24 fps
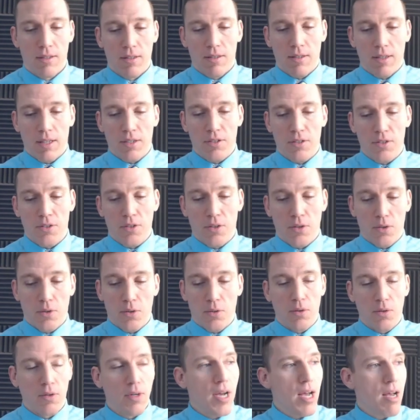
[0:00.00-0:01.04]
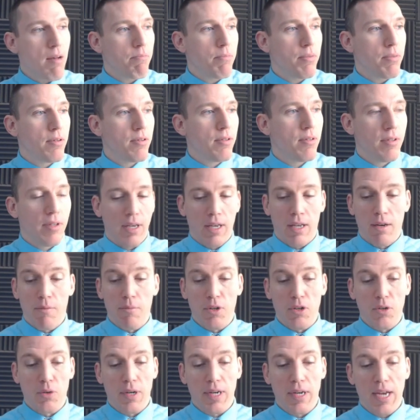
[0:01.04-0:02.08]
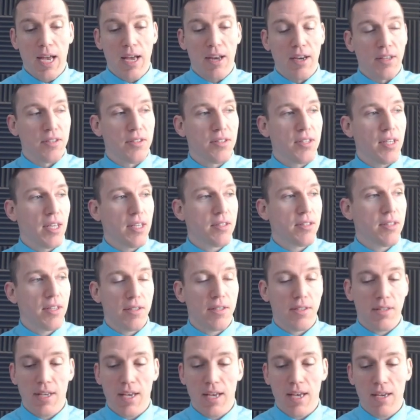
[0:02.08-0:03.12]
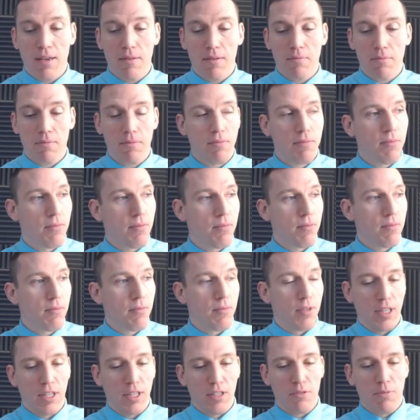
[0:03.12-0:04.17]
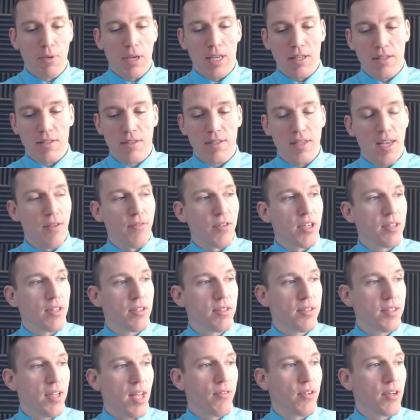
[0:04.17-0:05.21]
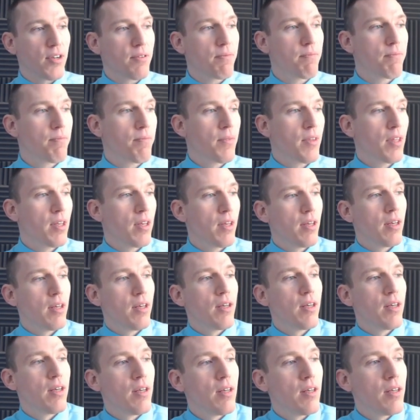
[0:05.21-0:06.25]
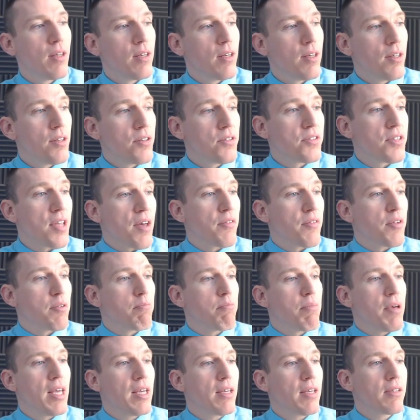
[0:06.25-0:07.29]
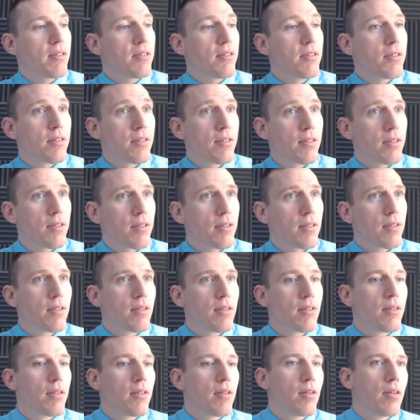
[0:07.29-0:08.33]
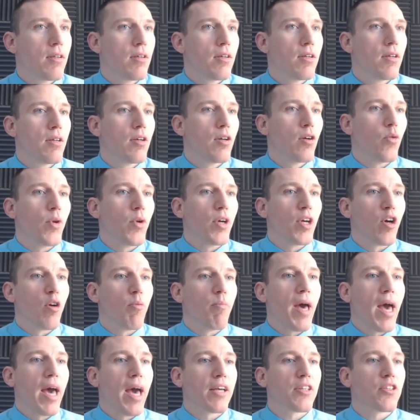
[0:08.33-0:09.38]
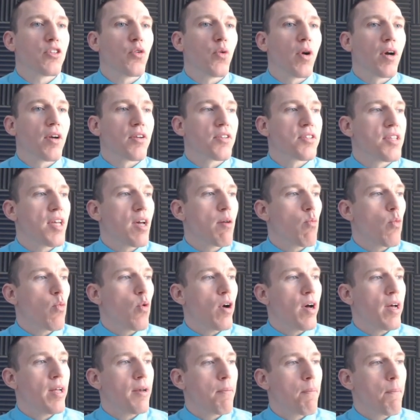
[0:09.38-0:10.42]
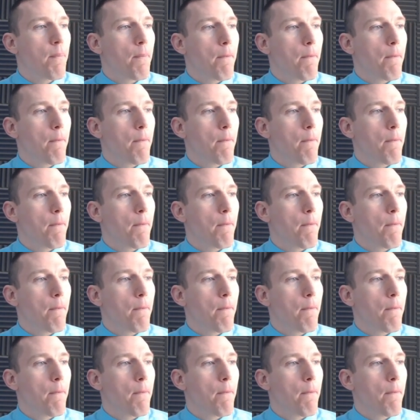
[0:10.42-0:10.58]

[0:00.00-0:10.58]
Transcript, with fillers: let's do up, and I'm gonna do a count of six this time. Let's make it seven, seven. Seven pings. We go back to our SEM1.